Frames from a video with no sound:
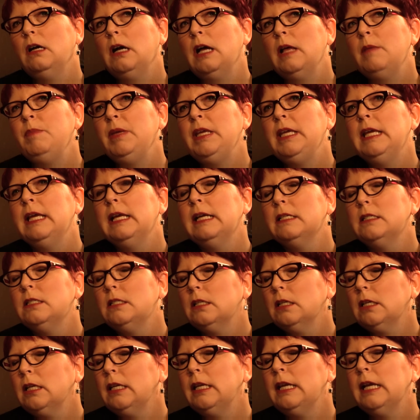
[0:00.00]
I began
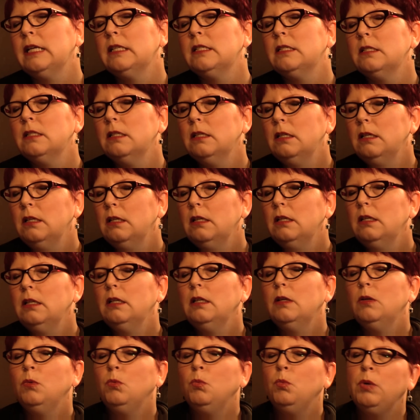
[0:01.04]
to connect
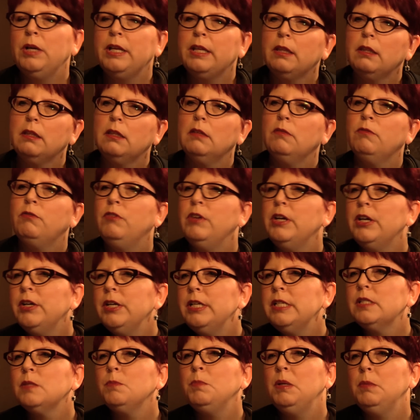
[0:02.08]
with
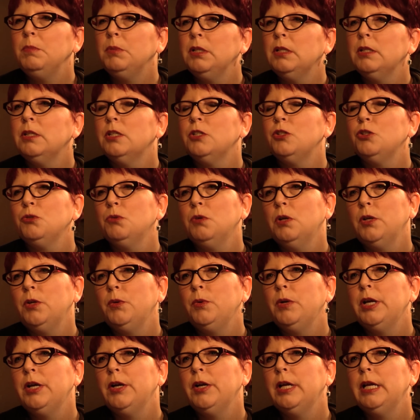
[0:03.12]
various people in the
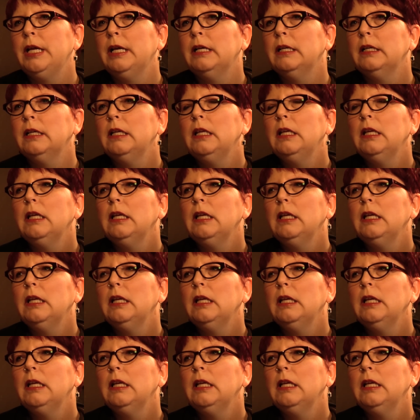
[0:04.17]
Toronto area.